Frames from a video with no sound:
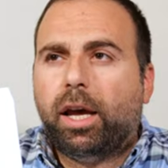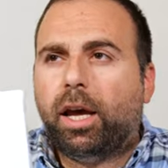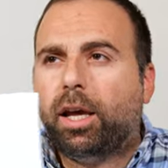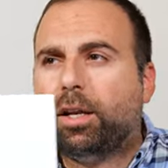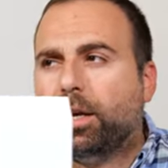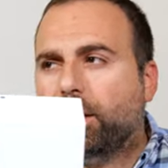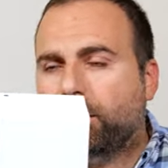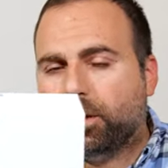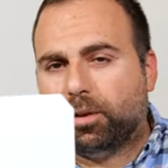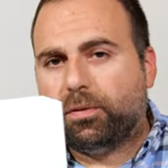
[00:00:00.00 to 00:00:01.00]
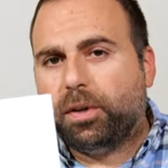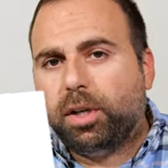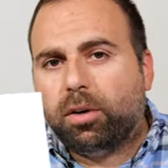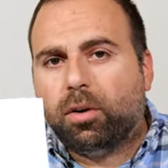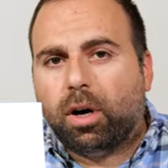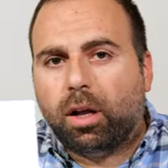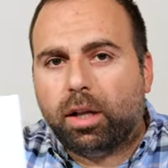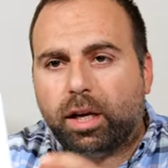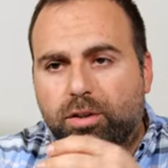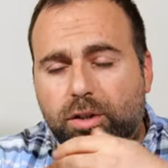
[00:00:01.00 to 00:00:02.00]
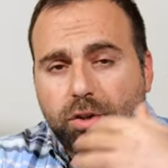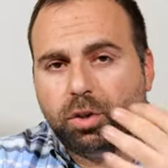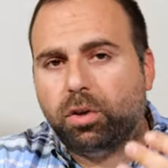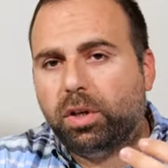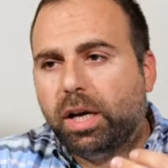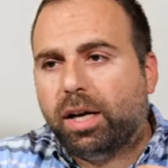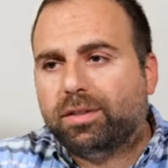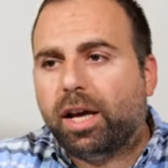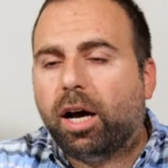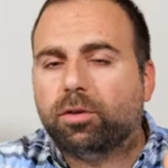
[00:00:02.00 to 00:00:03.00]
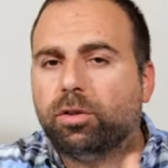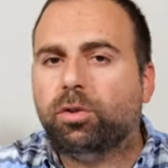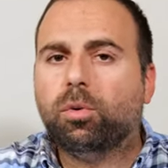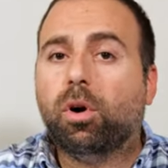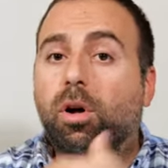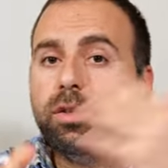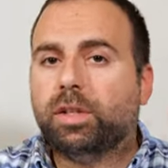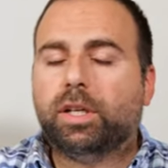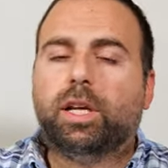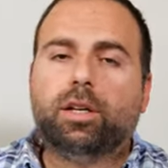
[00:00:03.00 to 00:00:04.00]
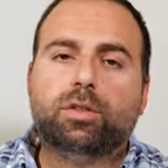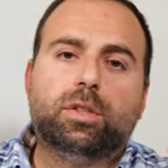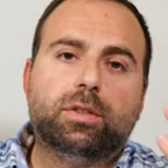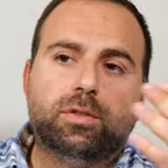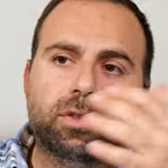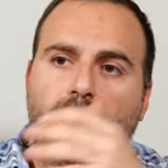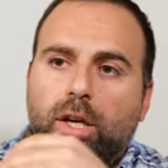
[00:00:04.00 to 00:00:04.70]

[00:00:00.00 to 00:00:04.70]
And in another video, I'll actually show you guys how to do all the connections.